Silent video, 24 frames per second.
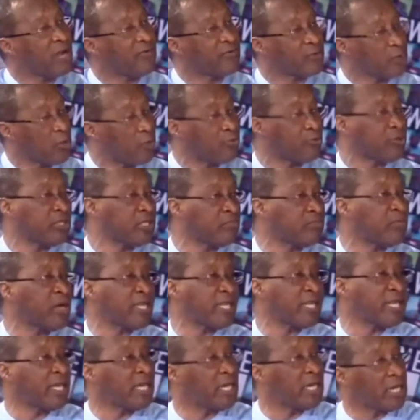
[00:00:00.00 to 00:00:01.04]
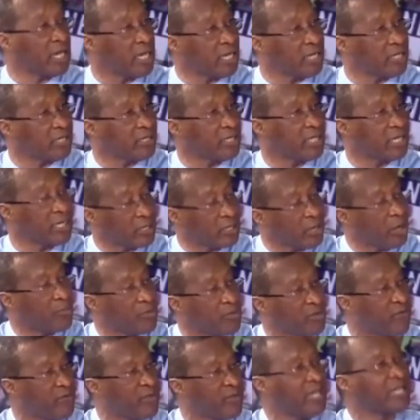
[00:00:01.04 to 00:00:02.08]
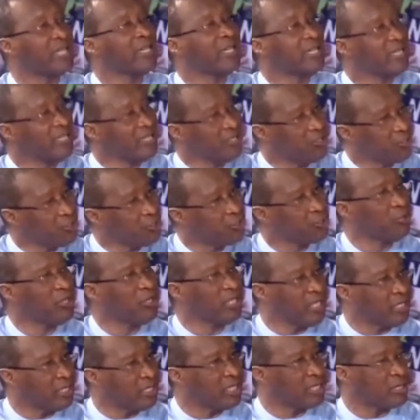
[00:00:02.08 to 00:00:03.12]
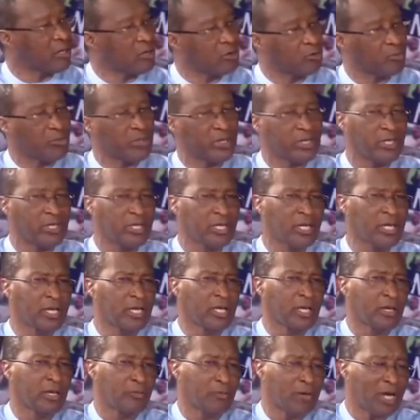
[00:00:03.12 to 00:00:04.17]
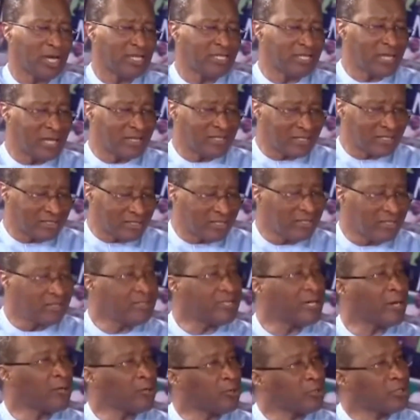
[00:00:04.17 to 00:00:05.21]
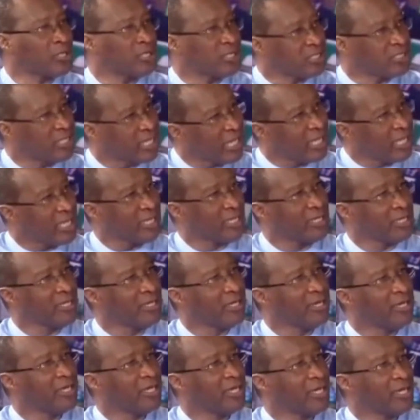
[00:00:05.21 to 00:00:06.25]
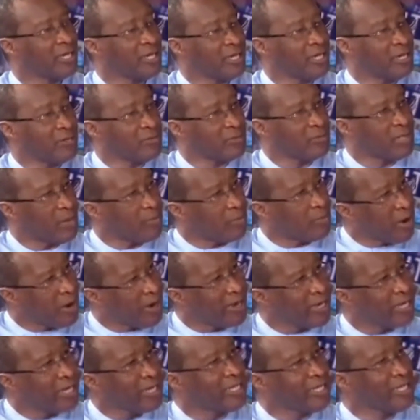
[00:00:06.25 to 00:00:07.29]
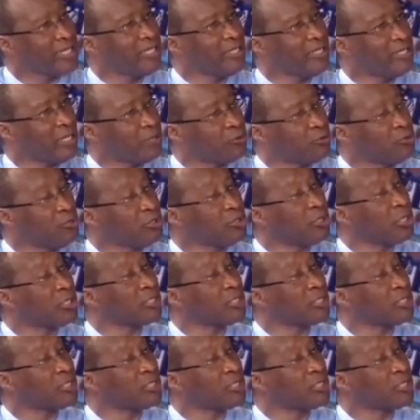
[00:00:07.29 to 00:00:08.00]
operated by the airline. A copy of that is usually in the cockpit. But as it turned out on the day, apparently they could not